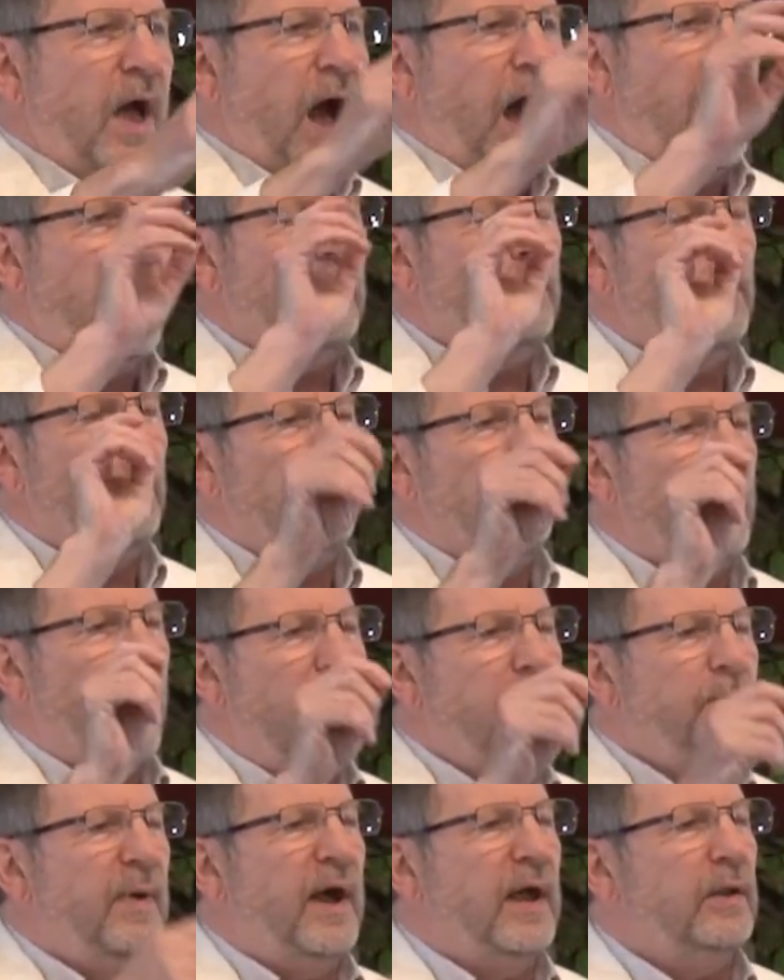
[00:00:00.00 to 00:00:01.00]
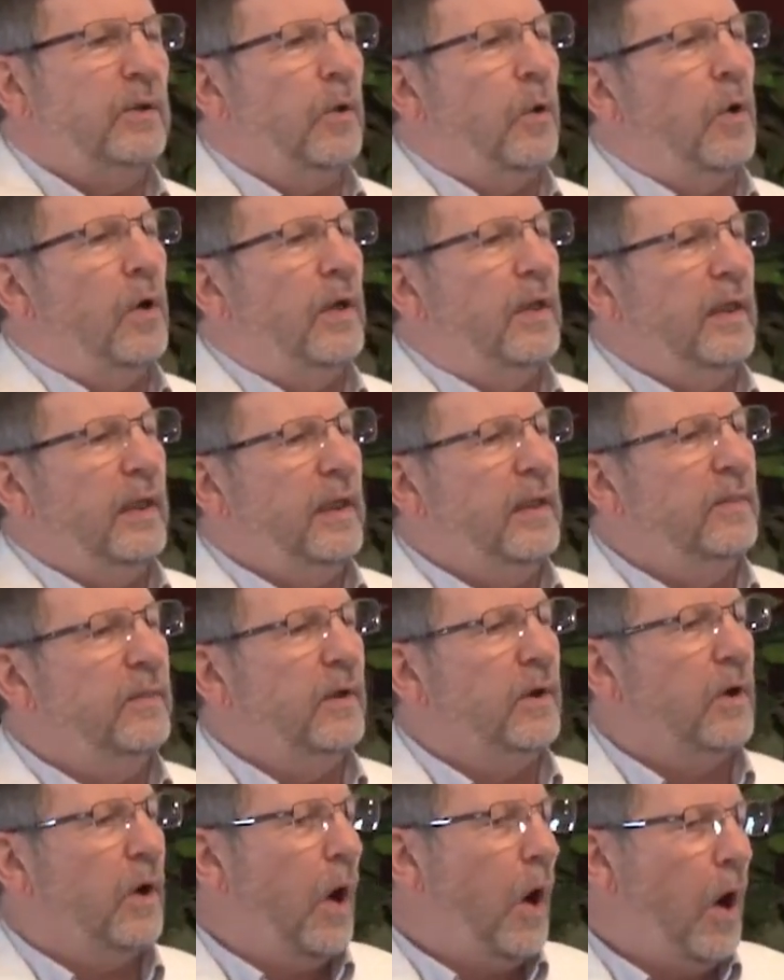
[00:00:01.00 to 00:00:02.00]
I will write my law in
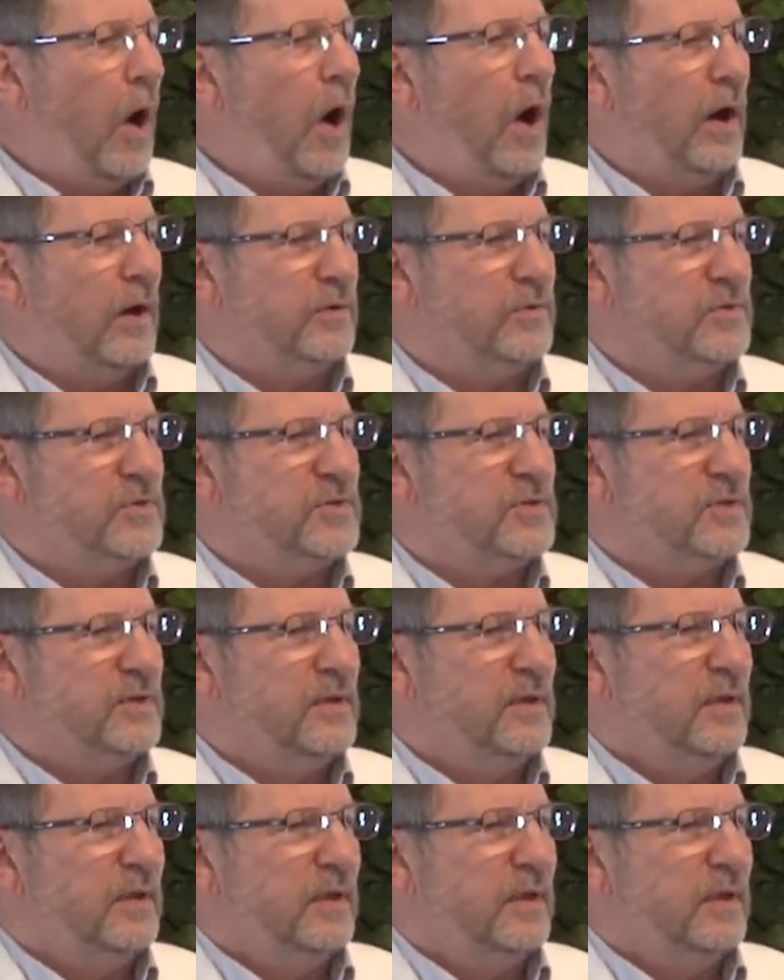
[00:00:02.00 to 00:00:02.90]
their hearts.